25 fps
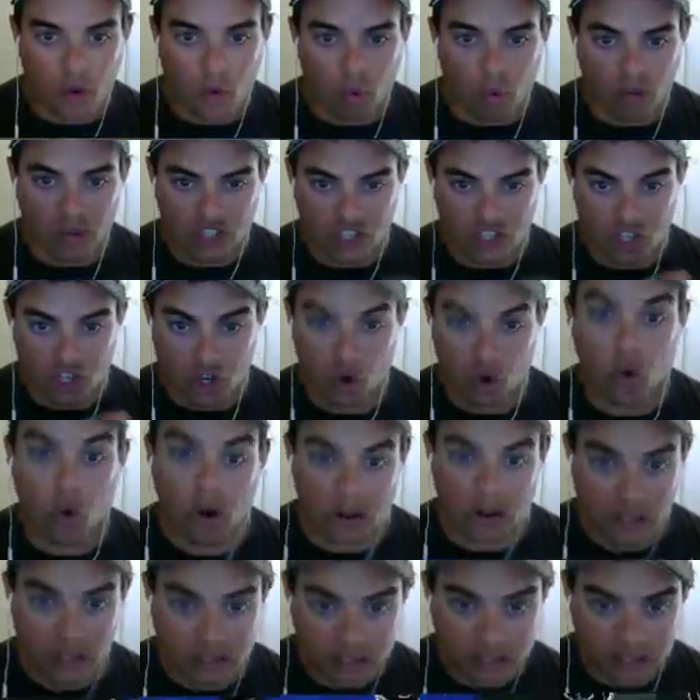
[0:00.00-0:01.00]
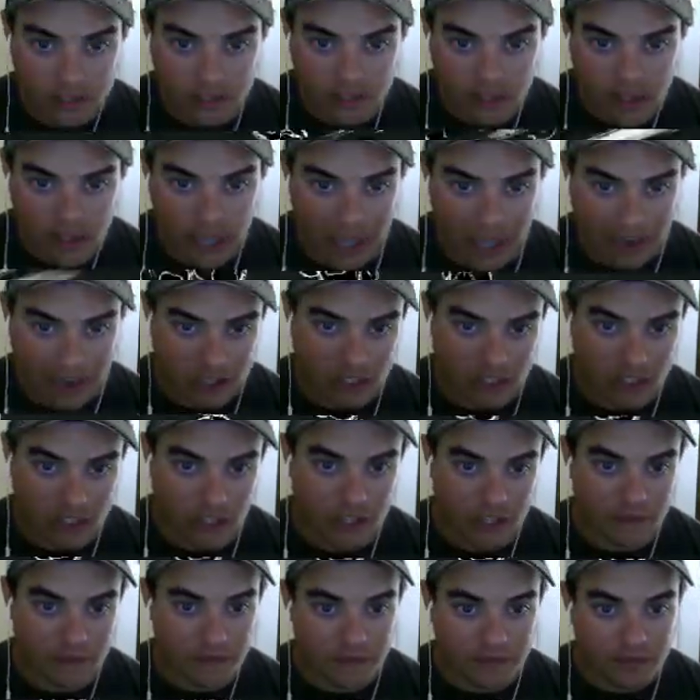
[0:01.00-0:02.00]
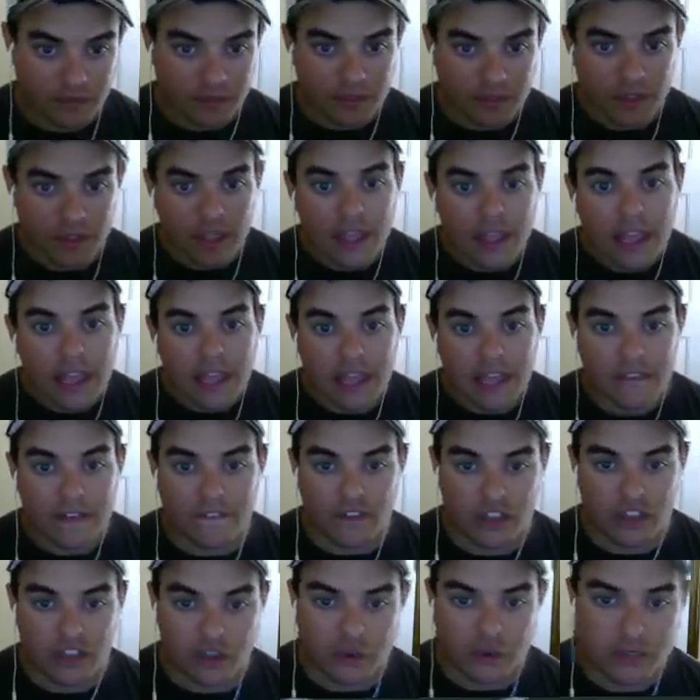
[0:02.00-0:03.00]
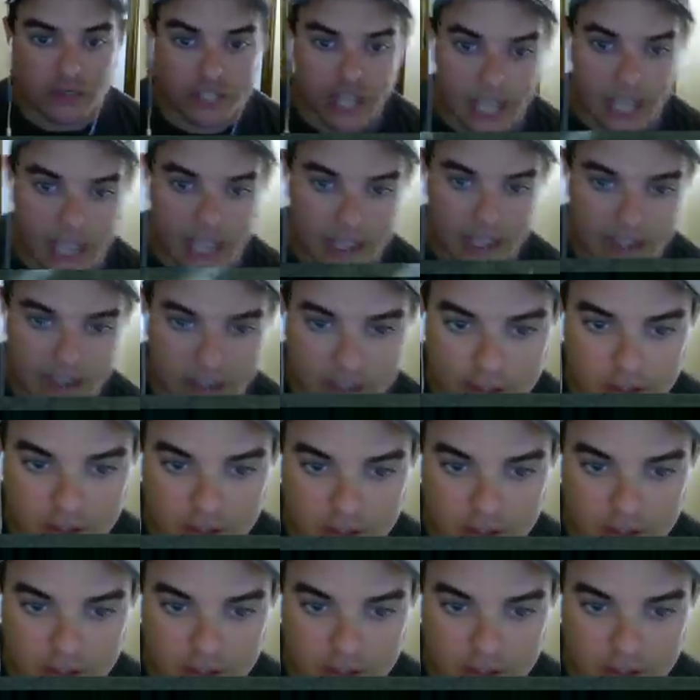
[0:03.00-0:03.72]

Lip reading: was yours, actually. If you take